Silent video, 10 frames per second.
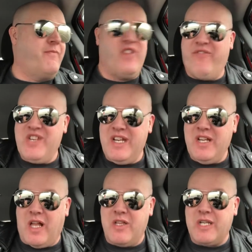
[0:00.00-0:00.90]

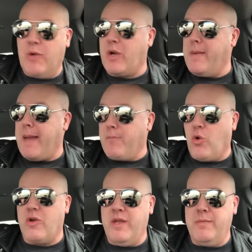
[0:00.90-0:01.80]
$15 an hour. We're going to make
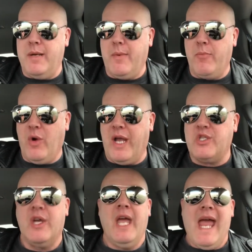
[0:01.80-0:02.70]
more than minimum wage.